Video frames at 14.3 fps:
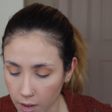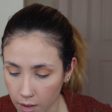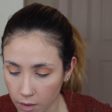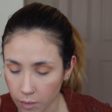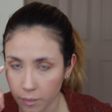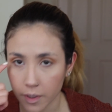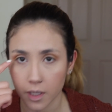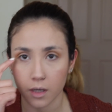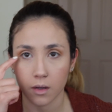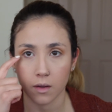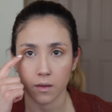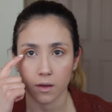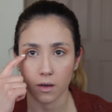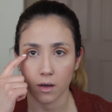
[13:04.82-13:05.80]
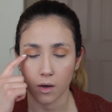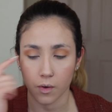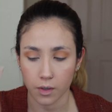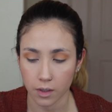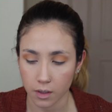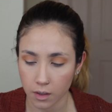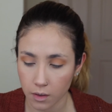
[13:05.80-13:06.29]
little bit on the
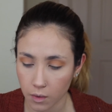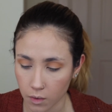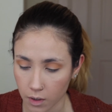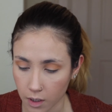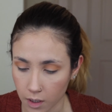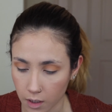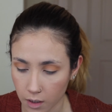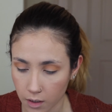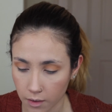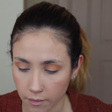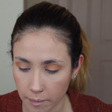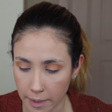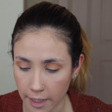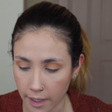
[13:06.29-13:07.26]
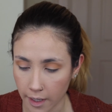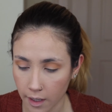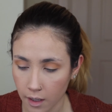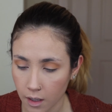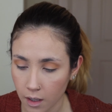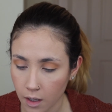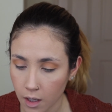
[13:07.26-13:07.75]
outer corner of my eye.
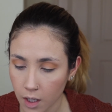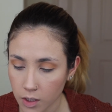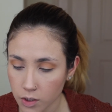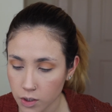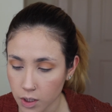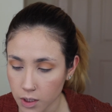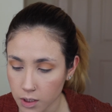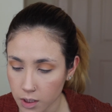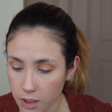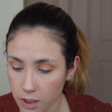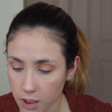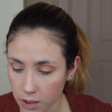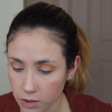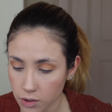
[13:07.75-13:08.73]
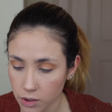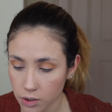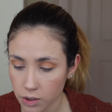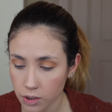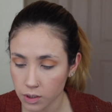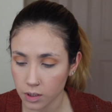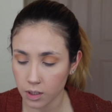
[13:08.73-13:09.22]
Just a
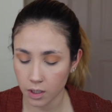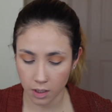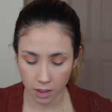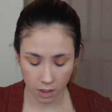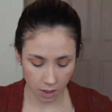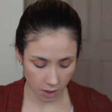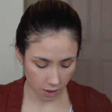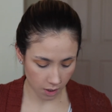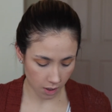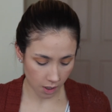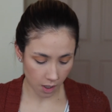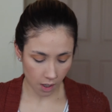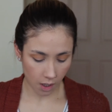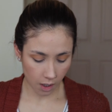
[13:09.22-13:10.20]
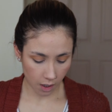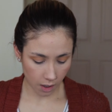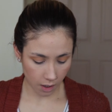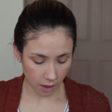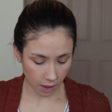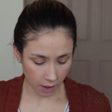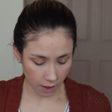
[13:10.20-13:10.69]
touch.
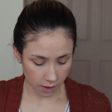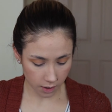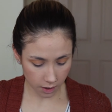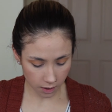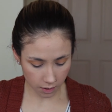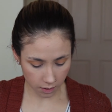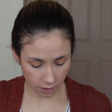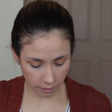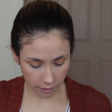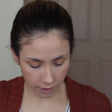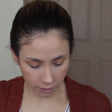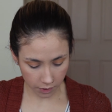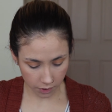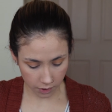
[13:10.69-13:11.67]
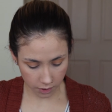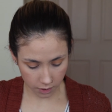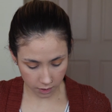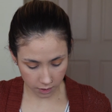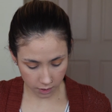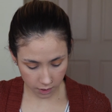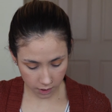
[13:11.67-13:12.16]
And like I said, all my brushes
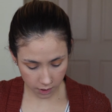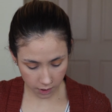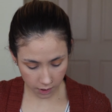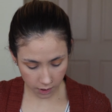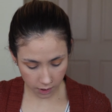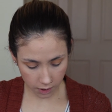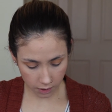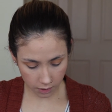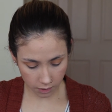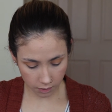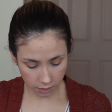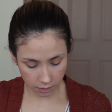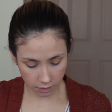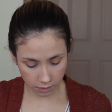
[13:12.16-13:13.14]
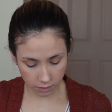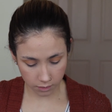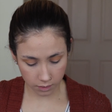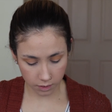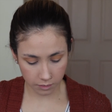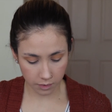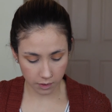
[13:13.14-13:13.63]
are dirty, so
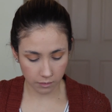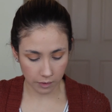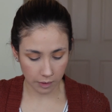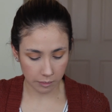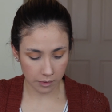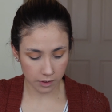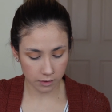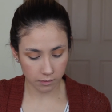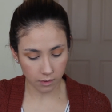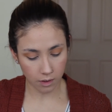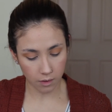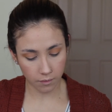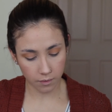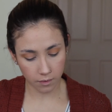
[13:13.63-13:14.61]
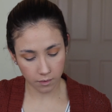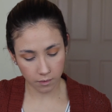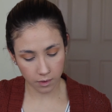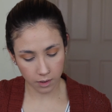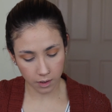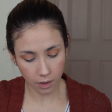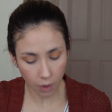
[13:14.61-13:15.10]
let me wipe this one off real
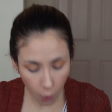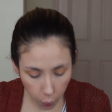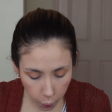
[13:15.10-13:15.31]
quick.